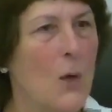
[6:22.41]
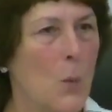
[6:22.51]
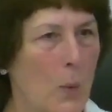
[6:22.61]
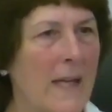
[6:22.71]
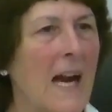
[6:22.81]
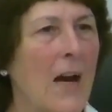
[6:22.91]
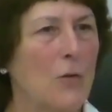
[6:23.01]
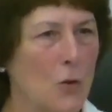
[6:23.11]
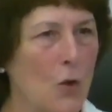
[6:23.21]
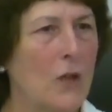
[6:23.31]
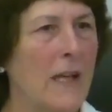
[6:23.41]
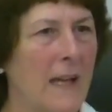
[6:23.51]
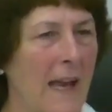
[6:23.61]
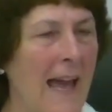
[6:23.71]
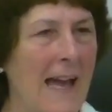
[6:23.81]
we are
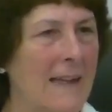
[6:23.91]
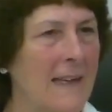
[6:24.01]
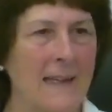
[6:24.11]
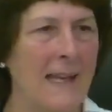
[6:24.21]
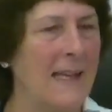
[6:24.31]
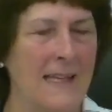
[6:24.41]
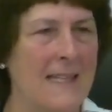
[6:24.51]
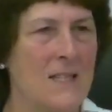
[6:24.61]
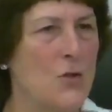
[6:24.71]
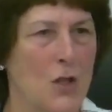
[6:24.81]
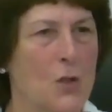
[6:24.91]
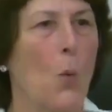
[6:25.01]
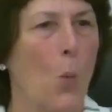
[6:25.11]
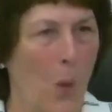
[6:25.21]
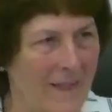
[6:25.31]
looking at, and again, it isn't just
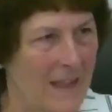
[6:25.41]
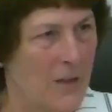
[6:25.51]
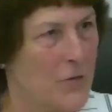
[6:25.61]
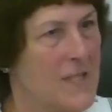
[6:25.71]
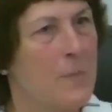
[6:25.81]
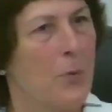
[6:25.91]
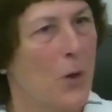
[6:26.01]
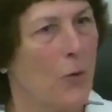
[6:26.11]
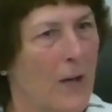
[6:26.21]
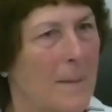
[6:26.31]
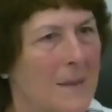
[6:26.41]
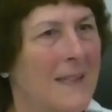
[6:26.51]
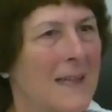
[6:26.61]
one literacy program,